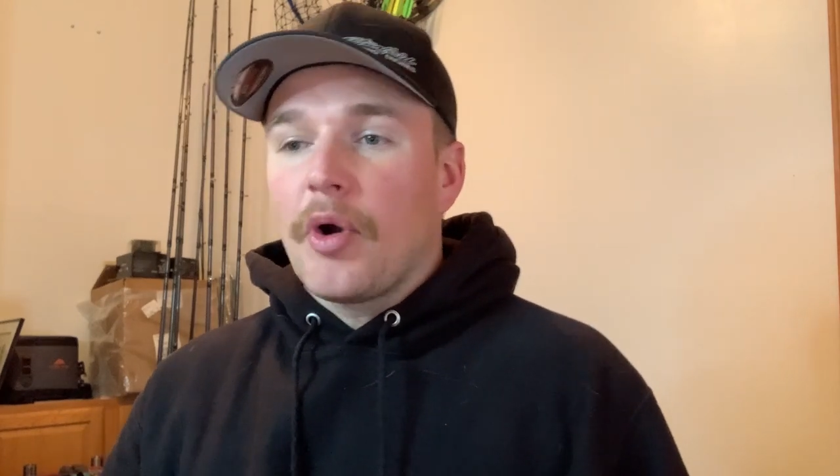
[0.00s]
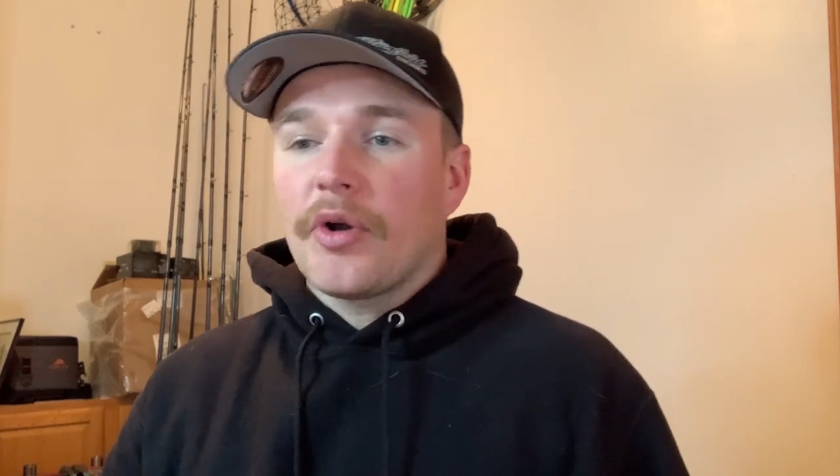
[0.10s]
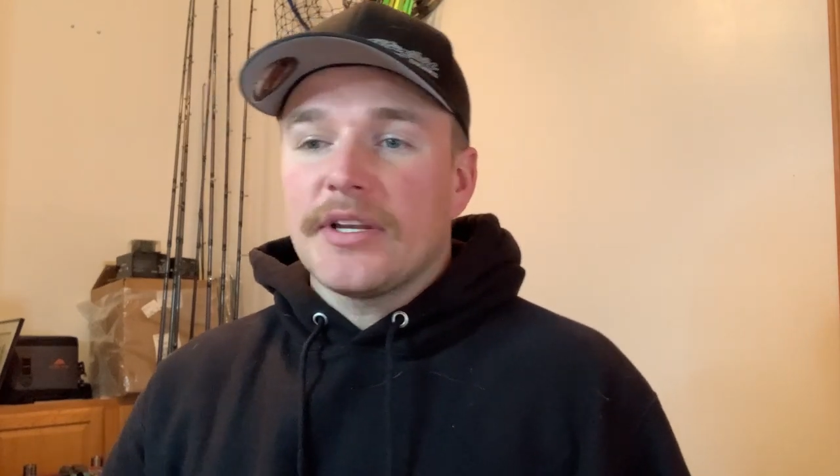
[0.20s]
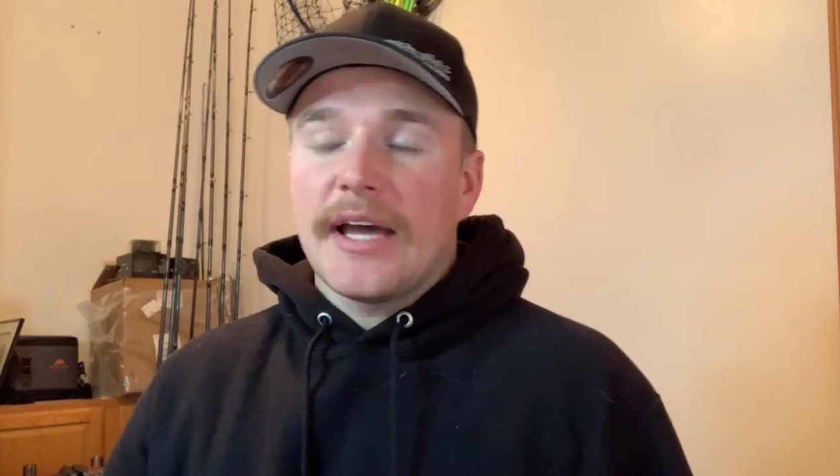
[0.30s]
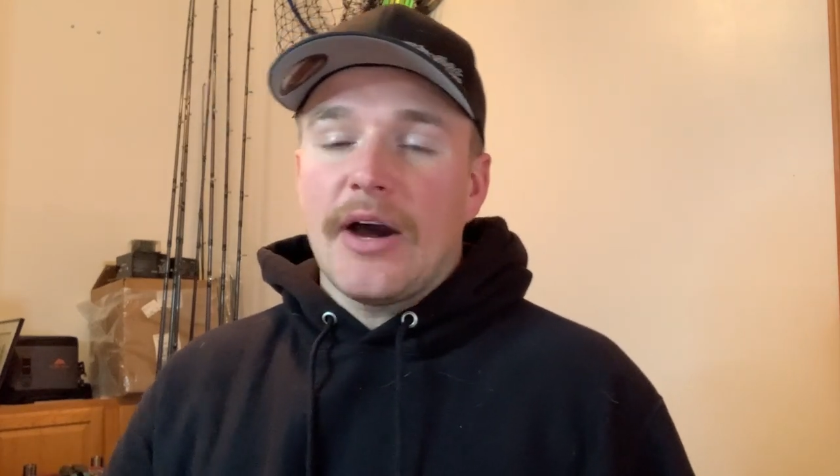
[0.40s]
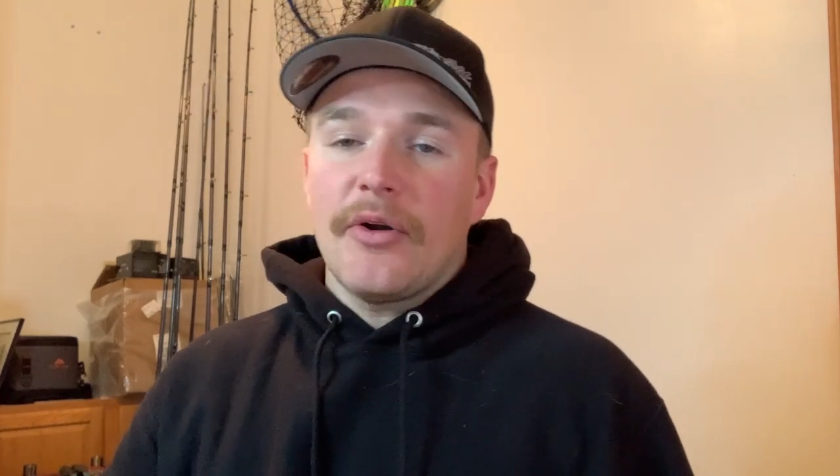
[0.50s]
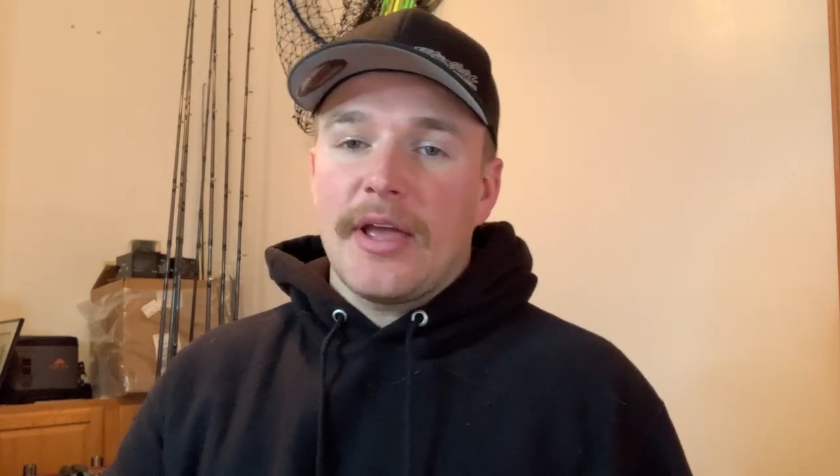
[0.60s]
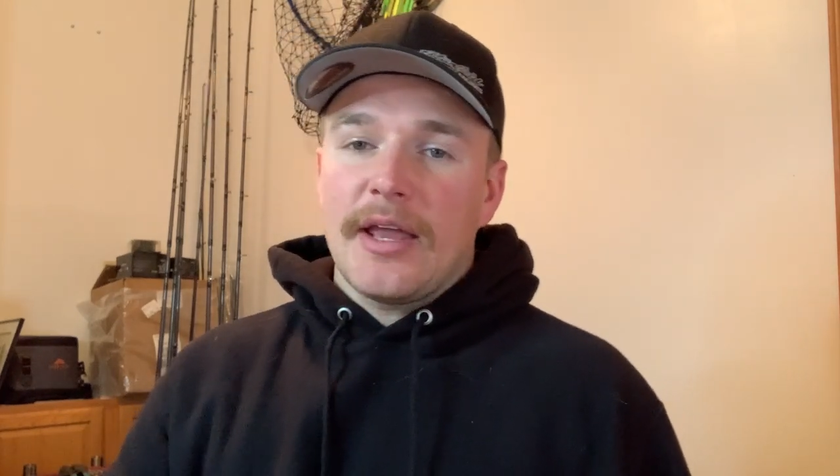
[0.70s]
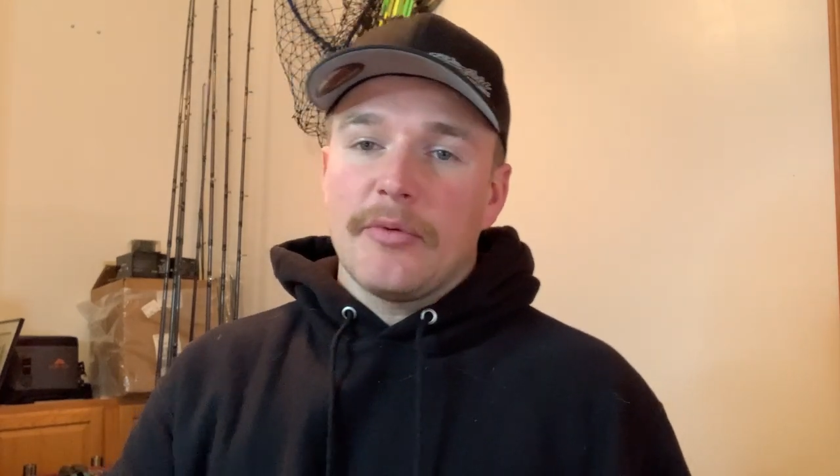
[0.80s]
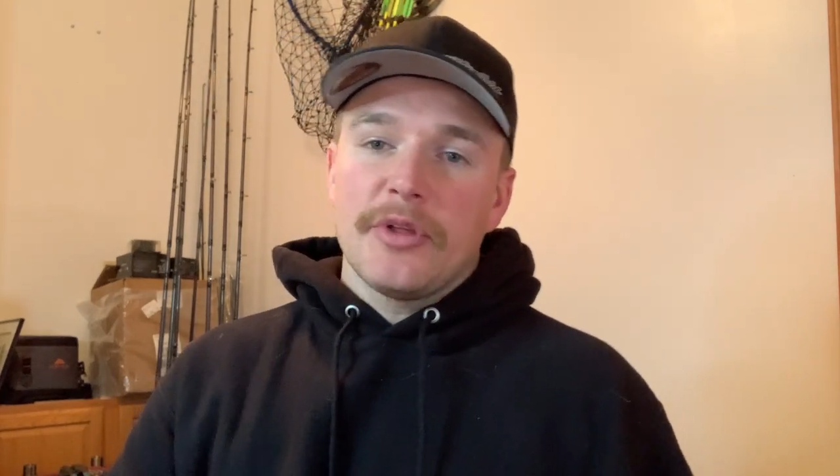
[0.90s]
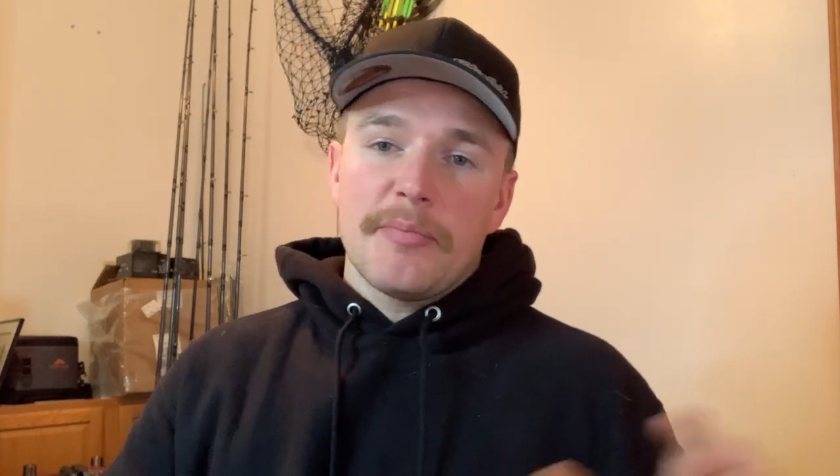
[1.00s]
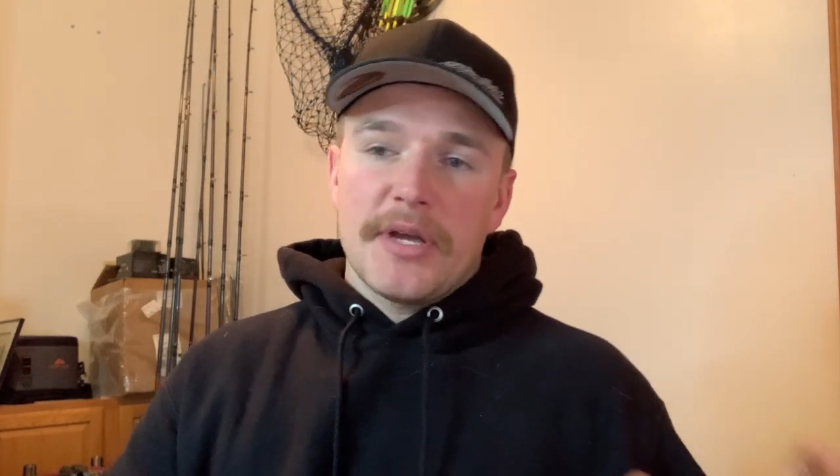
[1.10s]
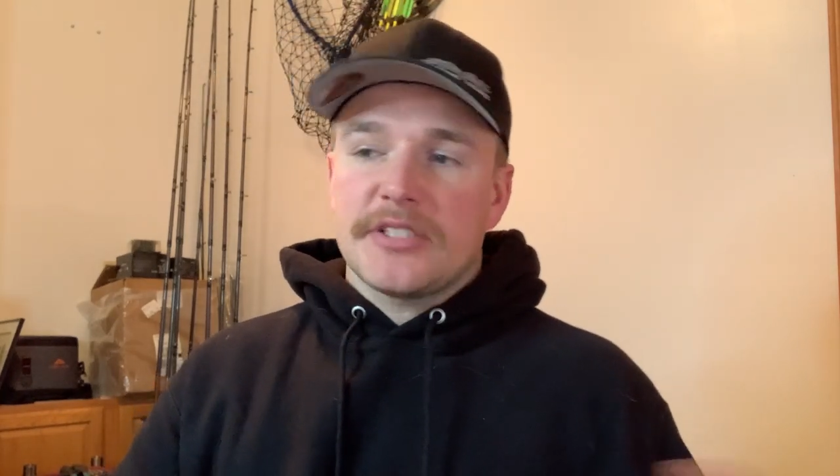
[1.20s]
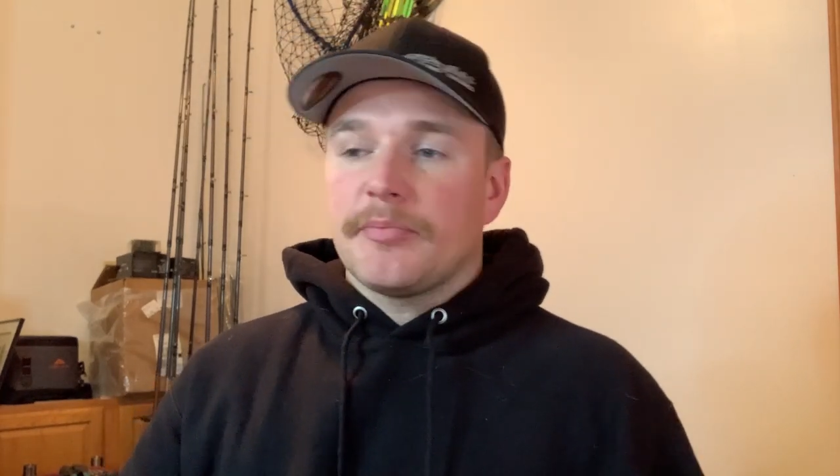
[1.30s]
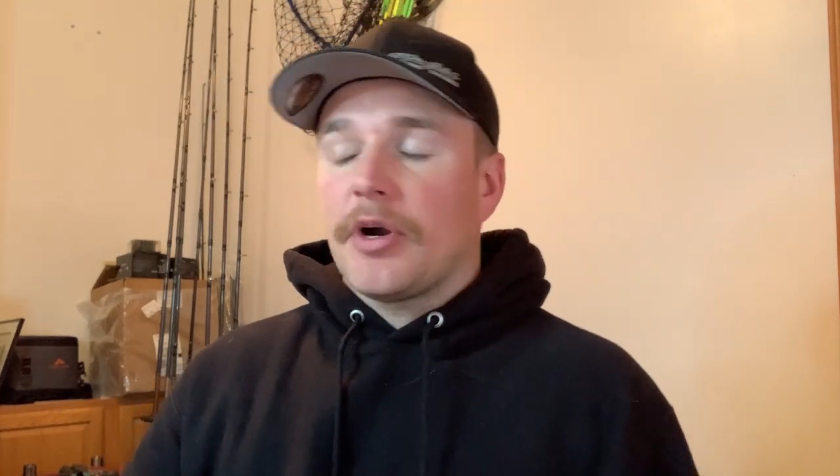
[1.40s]
broken down and really
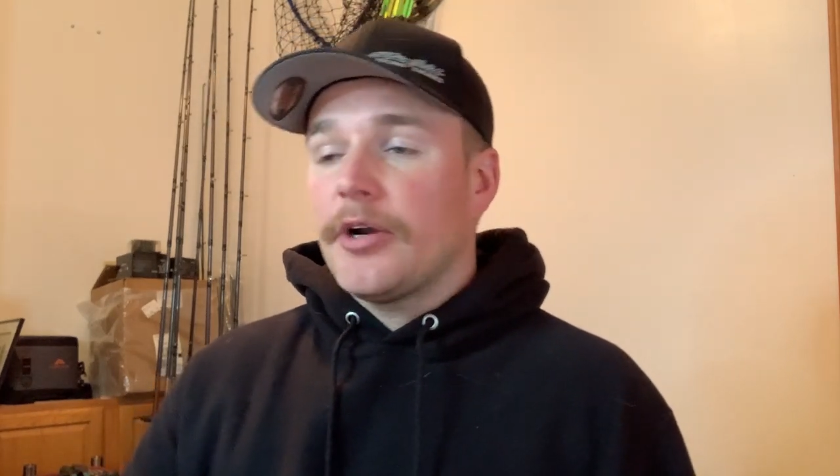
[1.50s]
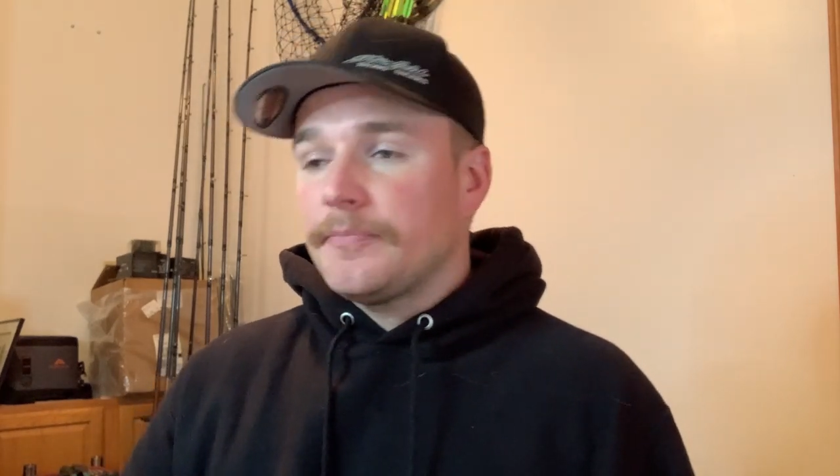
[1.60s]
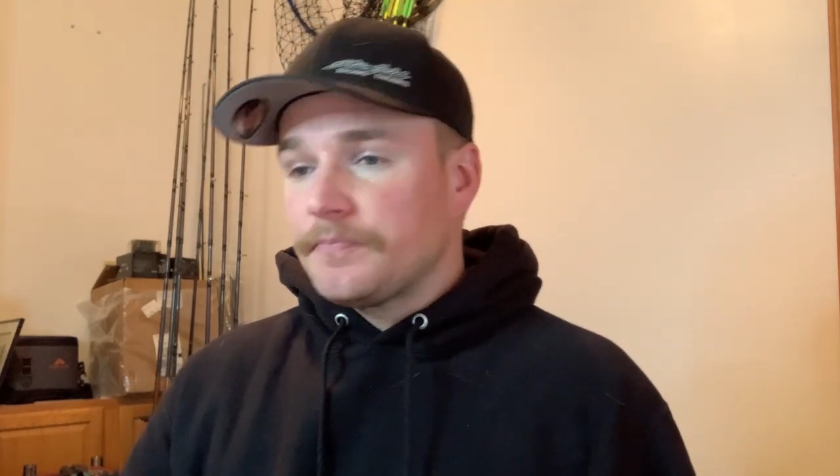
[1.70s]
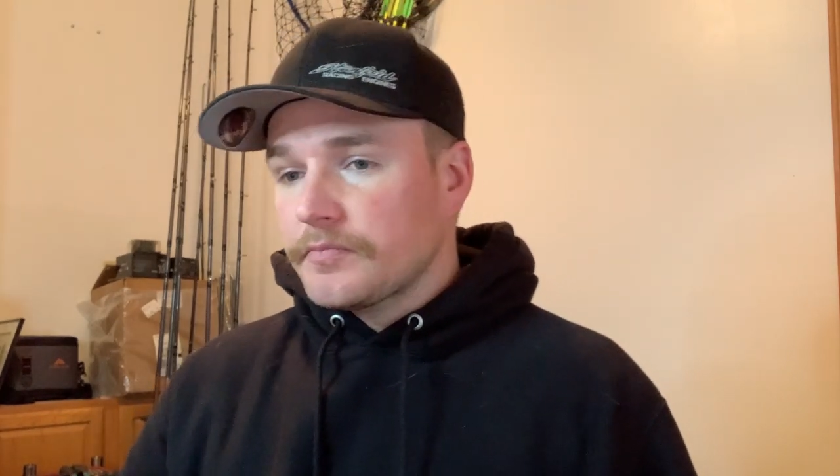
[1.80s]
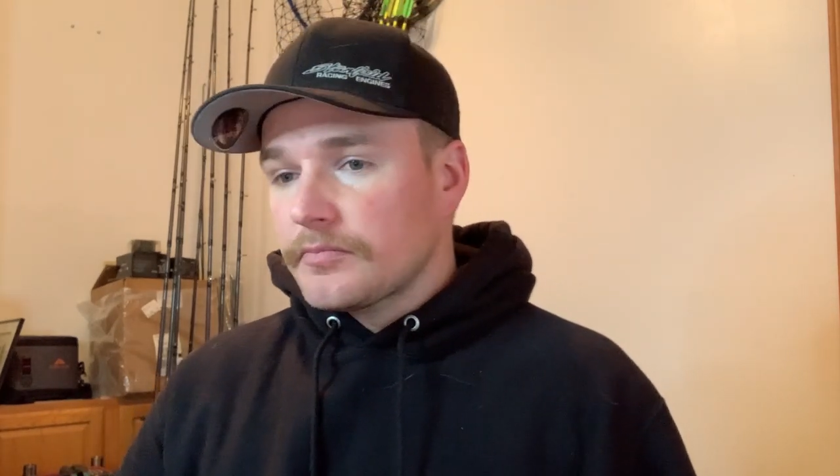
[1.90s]
picked apart,